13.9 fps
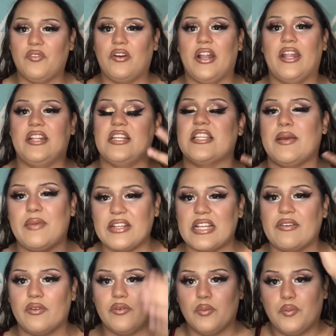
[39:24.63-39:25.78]
on it. It does get my
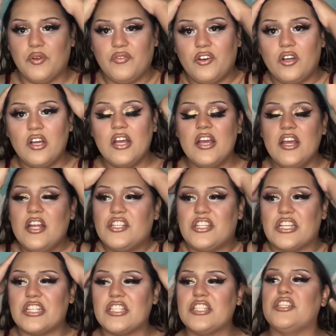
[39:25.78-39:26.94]
stamp of approval.
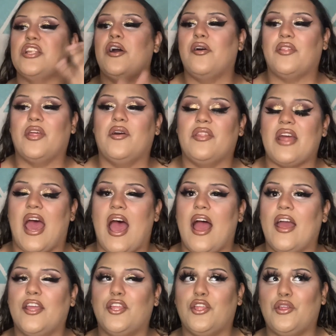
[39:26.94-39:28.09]
Just know though
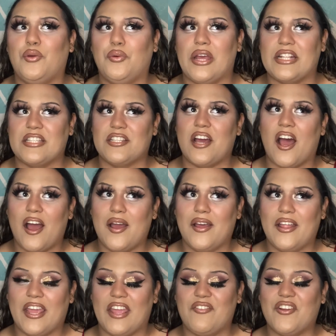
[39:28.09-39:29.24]
that it's not
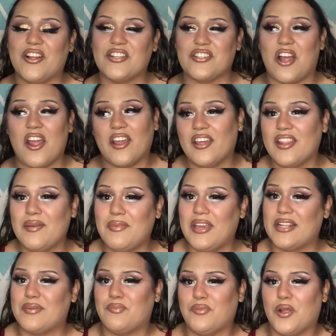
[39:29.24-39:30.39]
like, if you're darker than
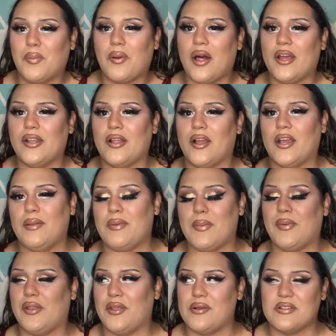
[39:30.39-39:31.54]
me, you're probably not going to be
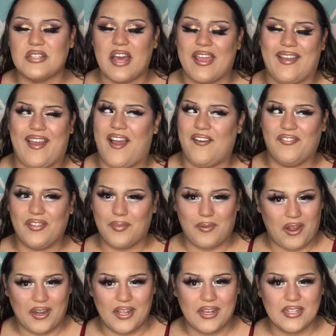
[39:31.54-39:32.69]
able to use like half the
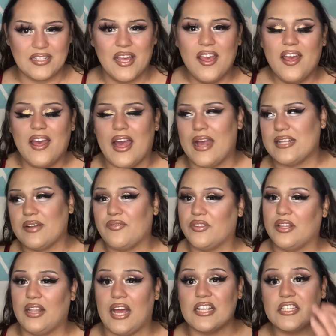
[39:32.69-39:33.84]
products except for
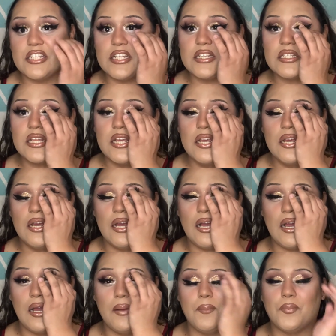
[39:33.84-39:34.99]
the lashes.
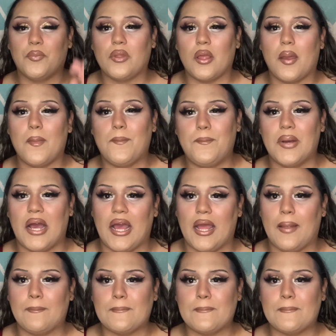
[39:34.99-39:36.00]
But